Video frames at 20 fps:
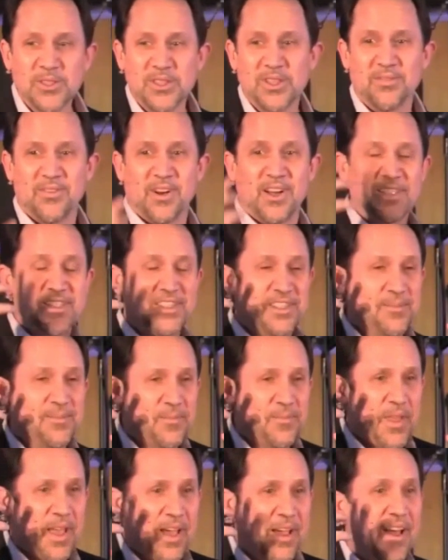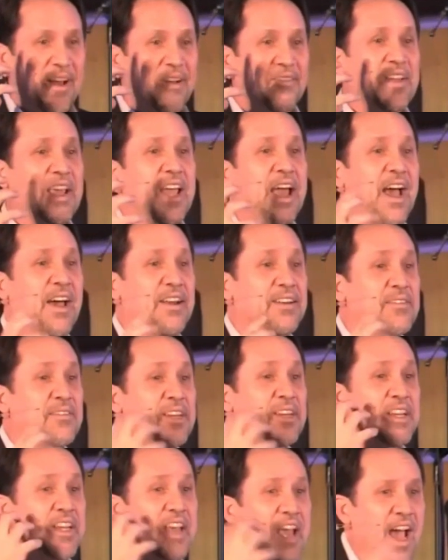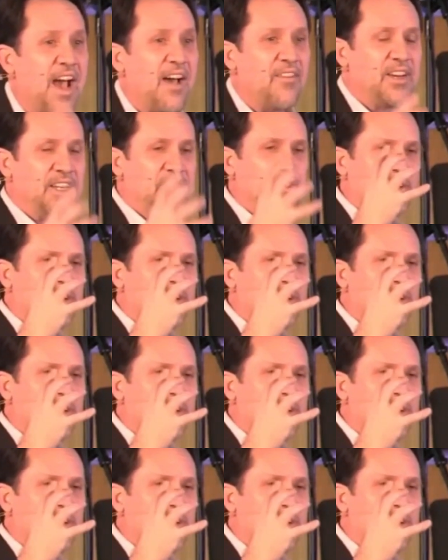of us have had cavities.